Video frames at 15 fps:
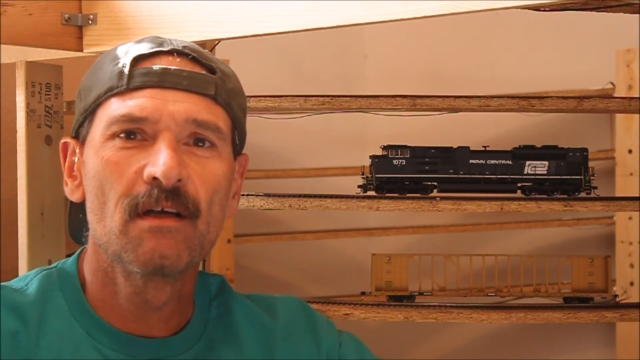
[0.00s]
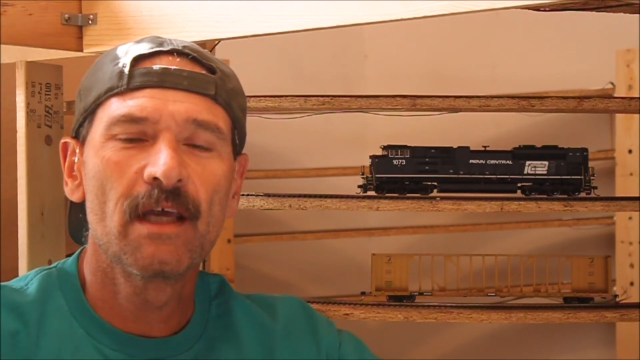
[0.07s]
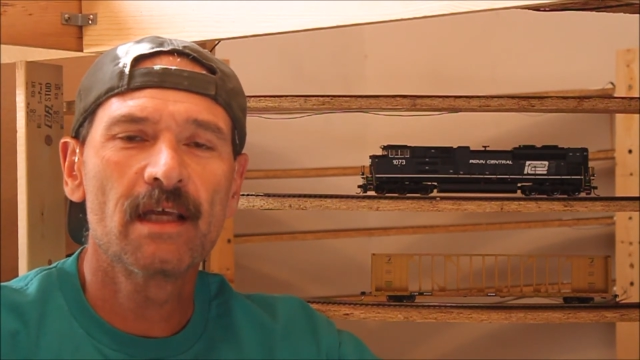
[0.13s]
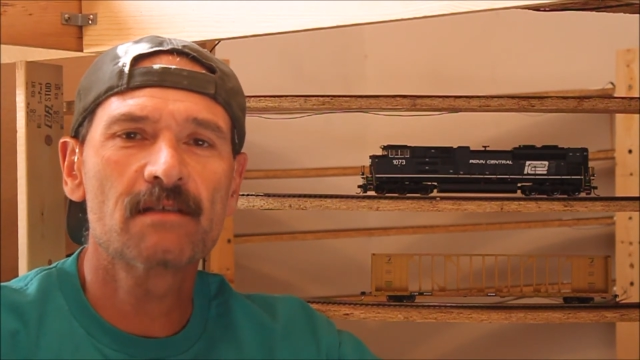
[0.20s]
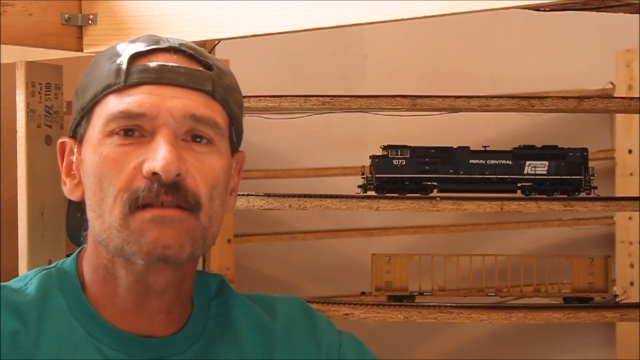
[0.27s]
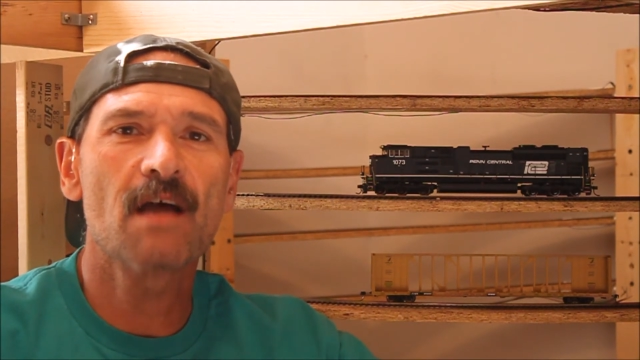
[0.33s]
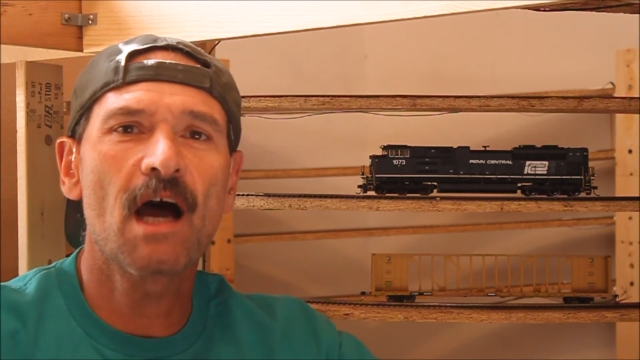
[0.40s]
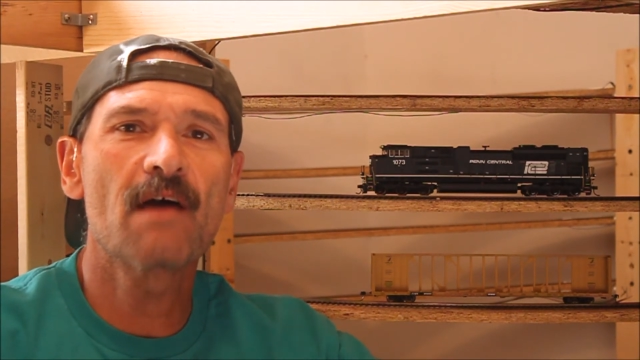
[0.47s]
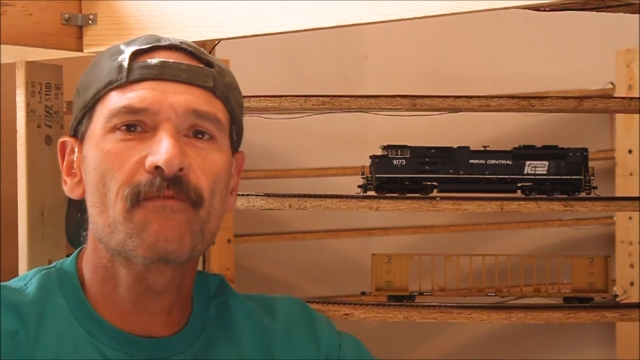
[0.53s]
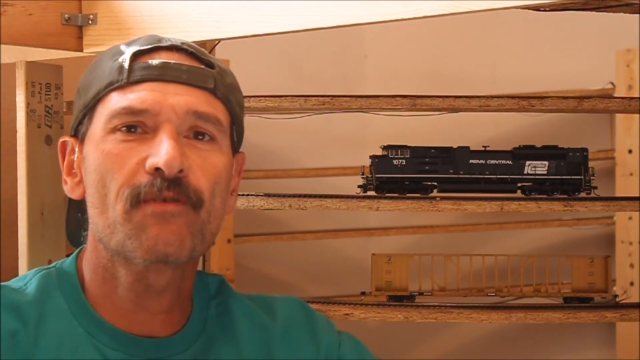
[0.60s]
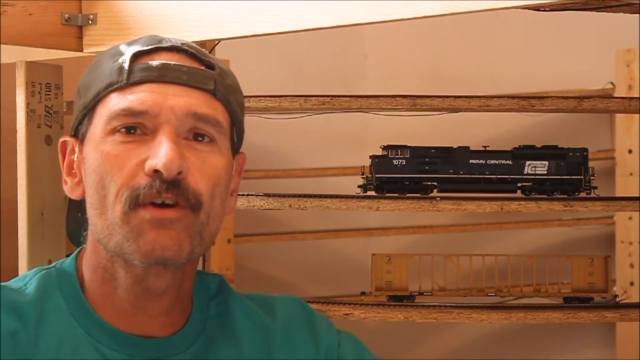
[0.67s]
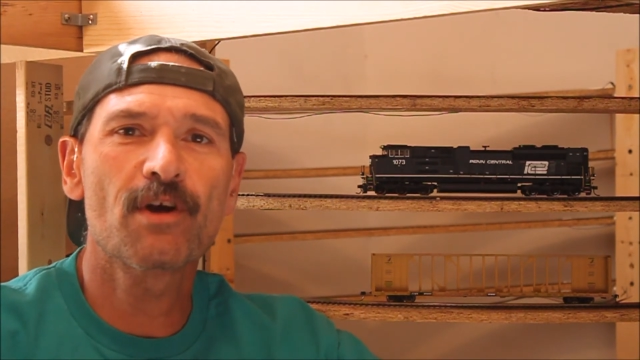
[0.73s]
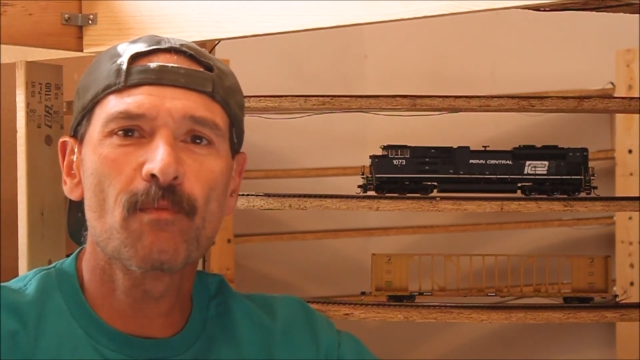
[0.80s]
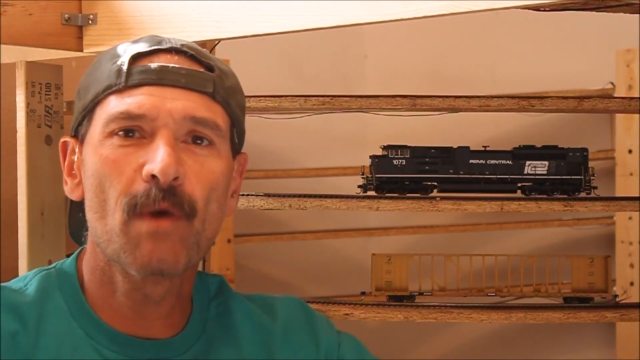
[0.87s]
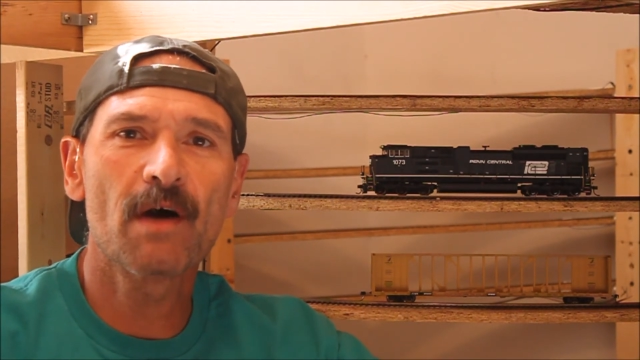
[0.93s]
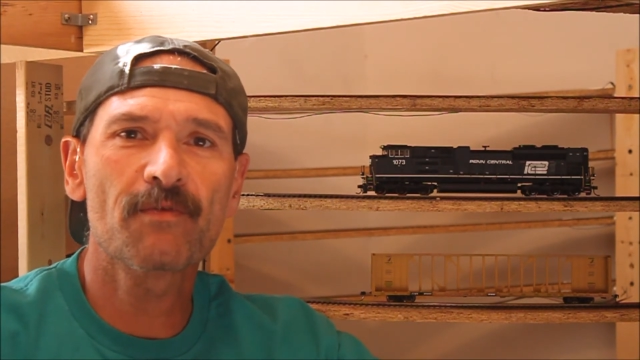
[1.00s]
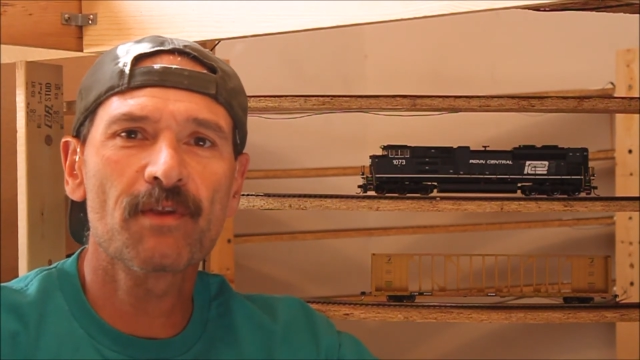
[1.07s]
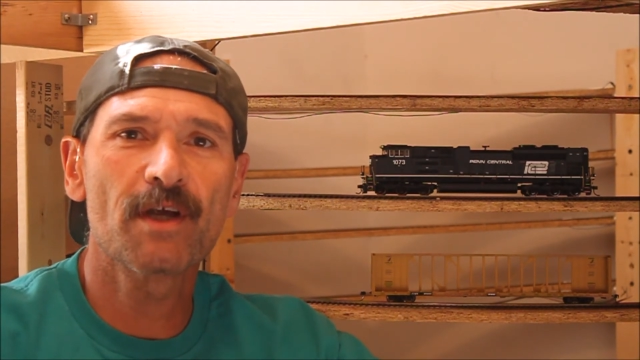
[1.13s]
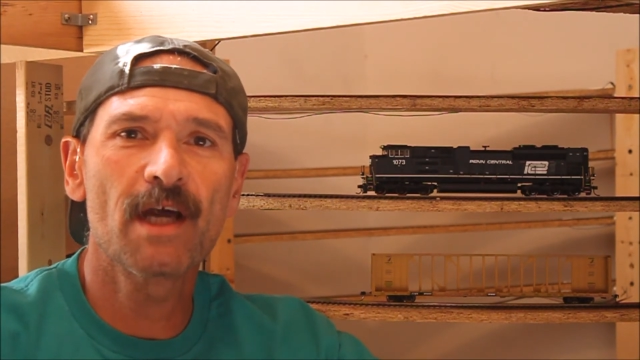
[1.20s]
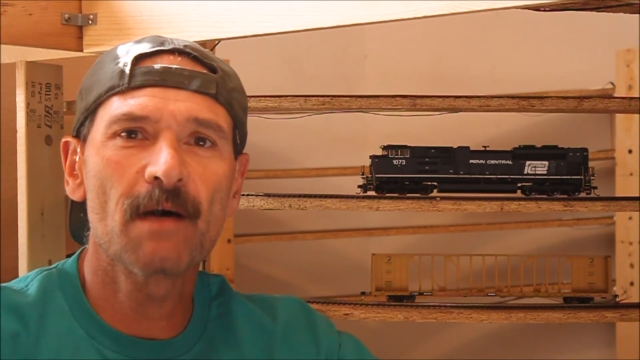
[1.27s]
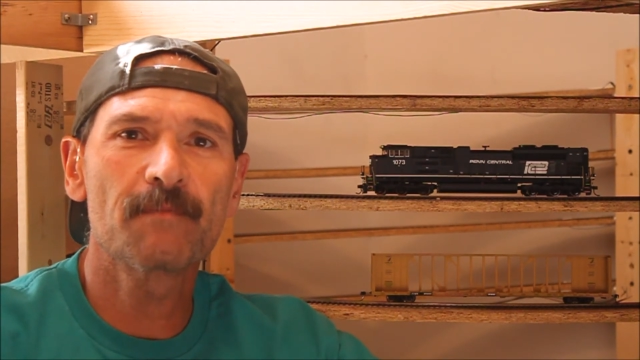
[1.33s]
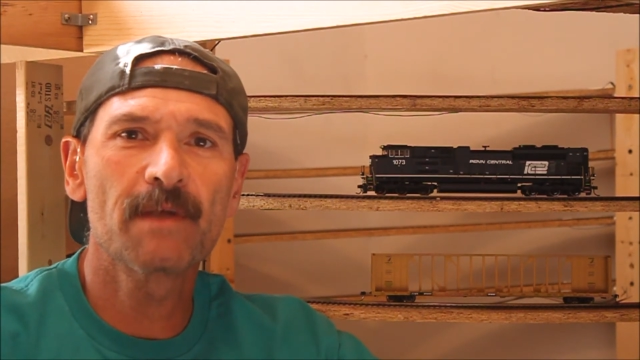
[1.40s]
It's time for your
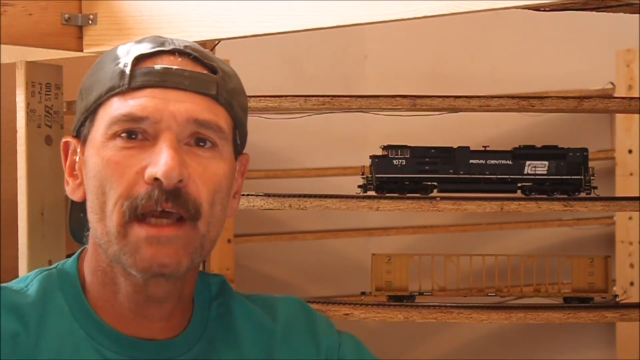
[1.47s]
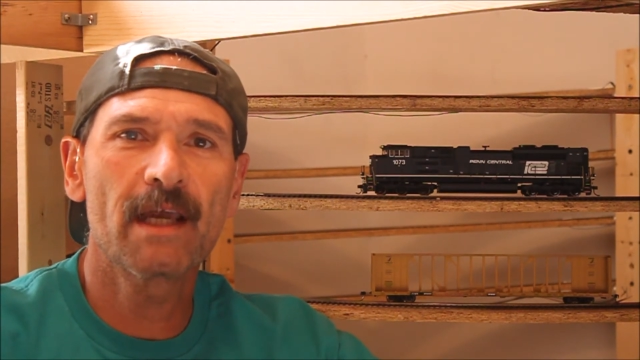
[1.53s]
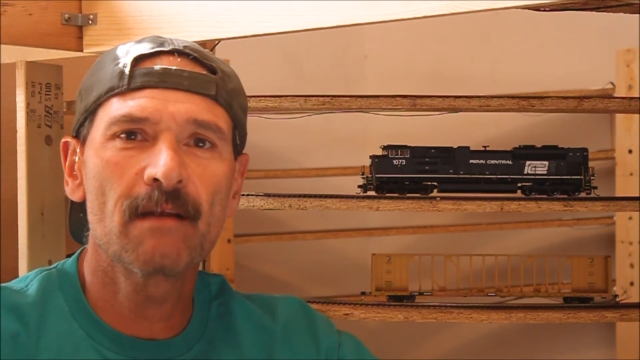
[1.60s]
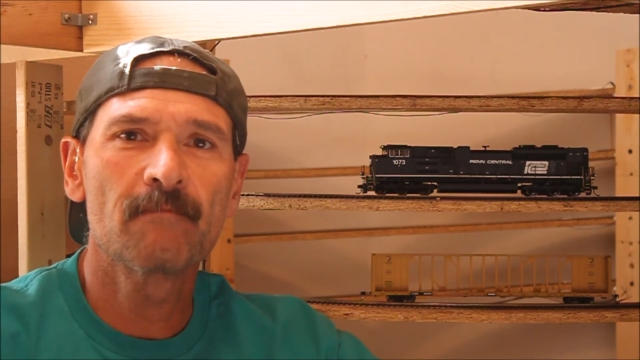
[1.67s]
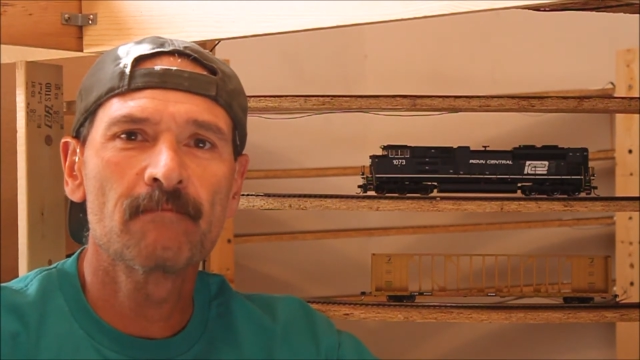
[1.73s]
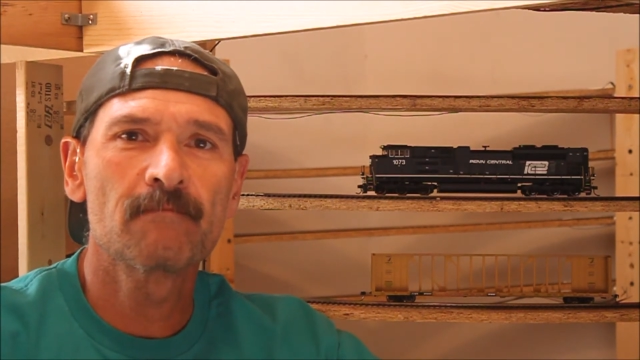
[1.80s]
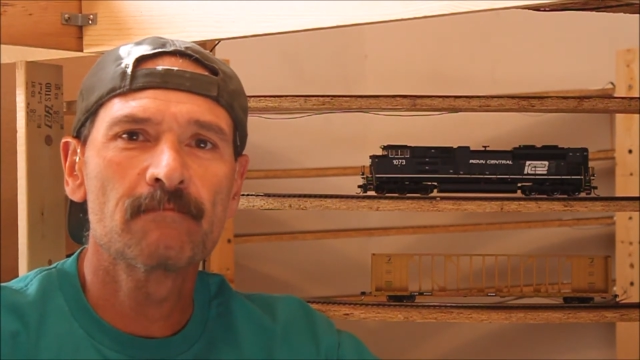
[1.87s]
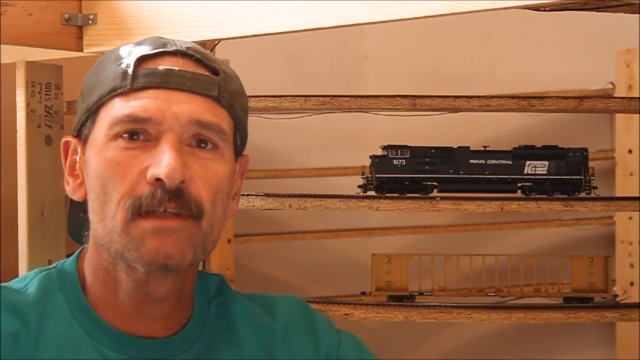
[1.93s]
monthly update.